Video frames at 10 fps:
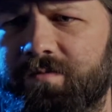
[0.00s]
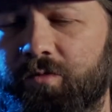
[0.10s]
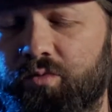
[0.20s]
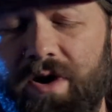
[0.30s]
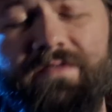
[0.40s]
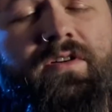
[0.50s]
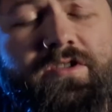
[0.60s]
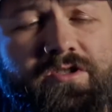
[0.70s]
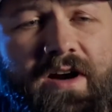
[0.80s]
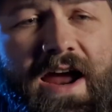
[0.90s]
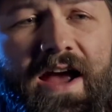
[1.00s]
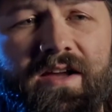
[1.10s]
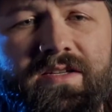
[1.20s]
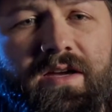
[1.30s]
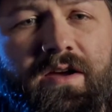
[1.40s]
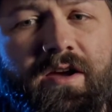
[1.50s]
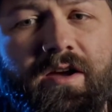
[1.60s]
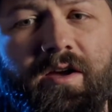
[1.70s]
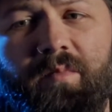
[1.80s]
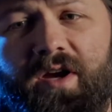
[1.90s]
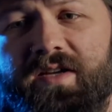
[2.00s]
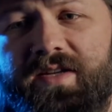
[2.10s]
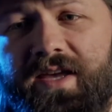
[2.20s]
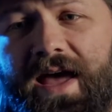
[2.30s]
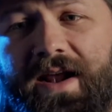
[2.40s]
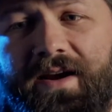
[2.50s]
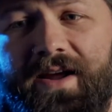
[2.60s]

some reference tracks because he had an